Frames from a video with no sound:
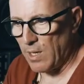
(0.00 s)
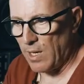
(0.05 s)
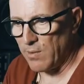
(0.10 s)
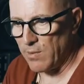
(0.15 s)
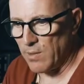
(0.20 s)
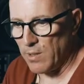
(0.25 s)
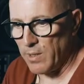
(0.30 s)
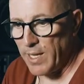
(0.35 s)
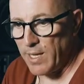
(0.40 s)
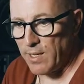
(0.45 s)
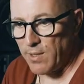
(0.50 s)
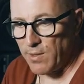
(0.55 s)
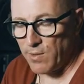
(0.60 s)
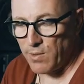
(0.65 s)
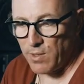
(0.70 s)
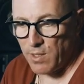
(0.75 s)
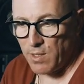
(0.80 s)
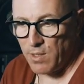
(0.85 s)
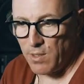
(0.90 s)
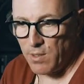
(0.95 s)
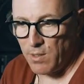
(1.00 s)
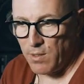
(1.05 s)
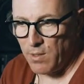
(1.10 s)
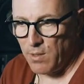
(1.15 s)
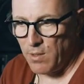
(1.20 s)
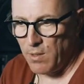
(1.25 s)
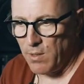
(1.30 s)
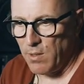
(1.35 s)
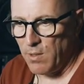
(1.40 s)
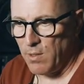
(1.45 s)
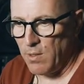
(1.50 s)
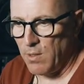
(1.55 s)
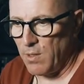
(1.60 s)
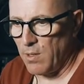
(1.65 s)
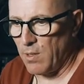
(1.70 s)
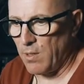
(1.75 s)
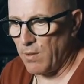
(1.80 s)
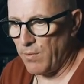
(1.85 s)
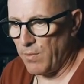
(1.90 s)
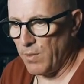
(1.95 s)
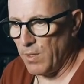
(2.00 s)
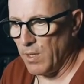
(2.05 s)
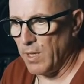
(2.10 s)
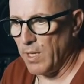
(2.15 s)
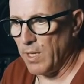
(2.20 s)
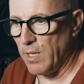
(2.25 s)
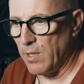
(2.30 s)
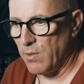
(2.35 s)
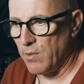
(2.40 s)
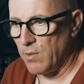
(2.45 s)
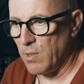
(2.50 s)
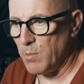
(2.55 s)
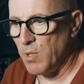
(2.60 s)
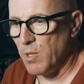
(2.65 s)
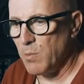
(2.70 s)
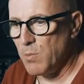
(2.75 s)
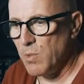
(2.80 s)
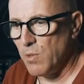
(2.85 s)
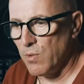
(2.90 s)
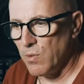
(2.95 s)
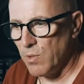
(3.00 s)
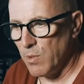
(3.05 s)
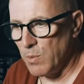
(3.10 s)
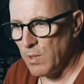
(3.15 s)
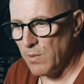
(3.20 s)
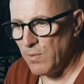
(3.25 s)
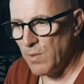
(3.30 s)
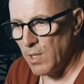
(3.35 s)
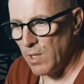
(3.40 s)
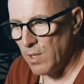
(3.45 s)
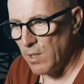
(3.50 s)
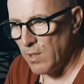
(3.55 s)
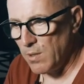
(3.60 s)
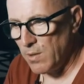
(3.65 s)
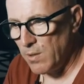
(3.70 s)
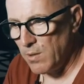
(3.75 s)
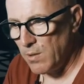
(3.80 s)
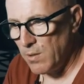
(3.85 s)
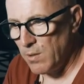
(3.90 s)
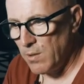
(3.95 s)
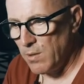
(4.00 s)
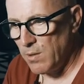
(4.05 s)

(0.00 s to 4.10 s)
As a legacy, I feel like some of the music we've done